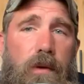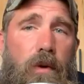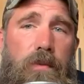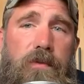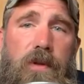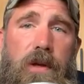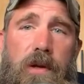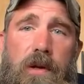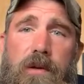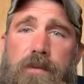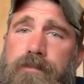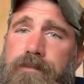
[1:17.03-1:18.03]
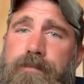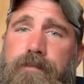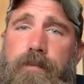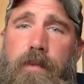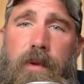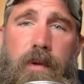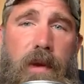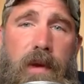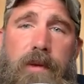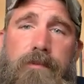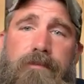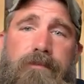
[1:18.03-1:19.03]
Hope to see you here.
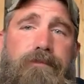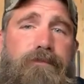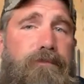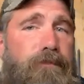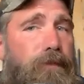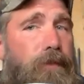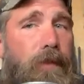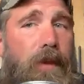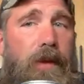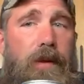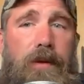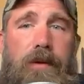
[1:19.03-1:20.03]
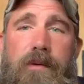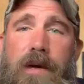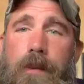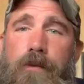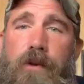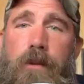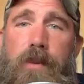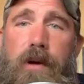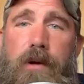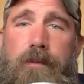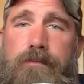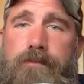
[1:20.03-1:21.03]
Hey, time to drink a
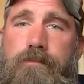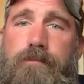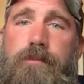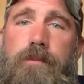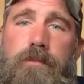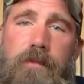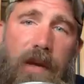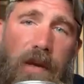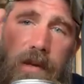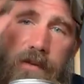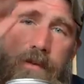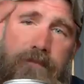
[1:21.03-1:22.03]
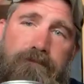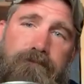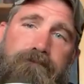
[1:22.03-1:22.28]
beer. Take it easy.